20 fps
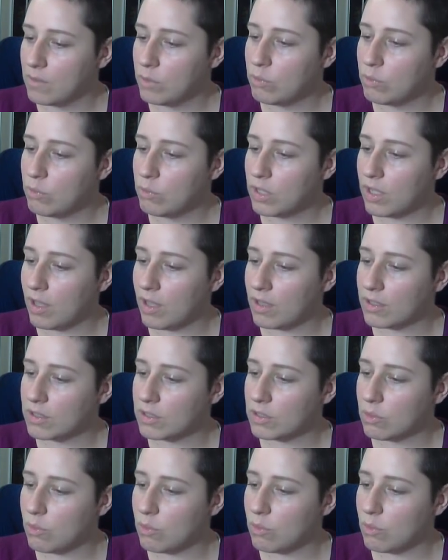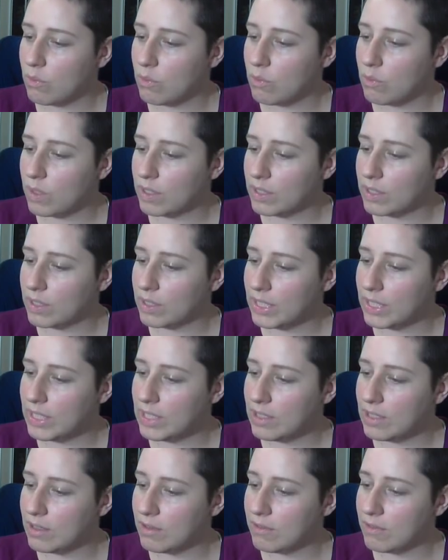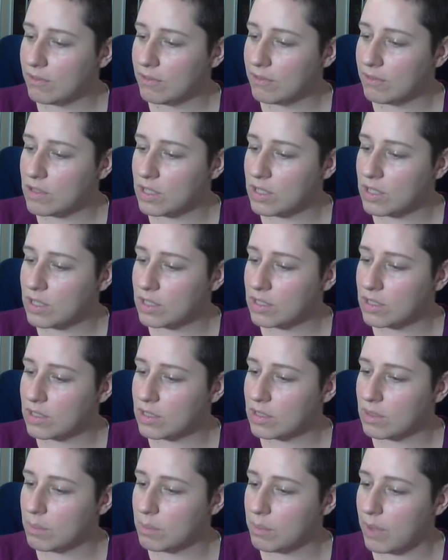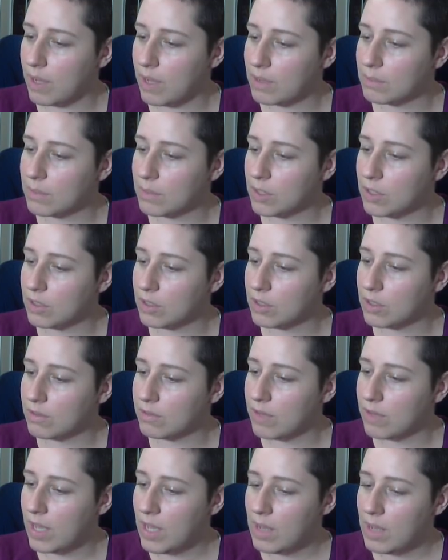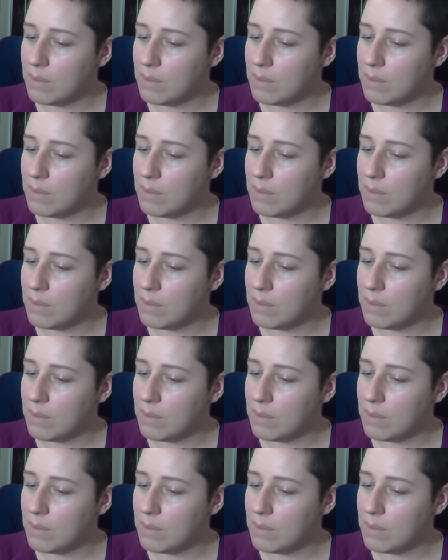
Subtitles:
We would also want one here for the bottom curve.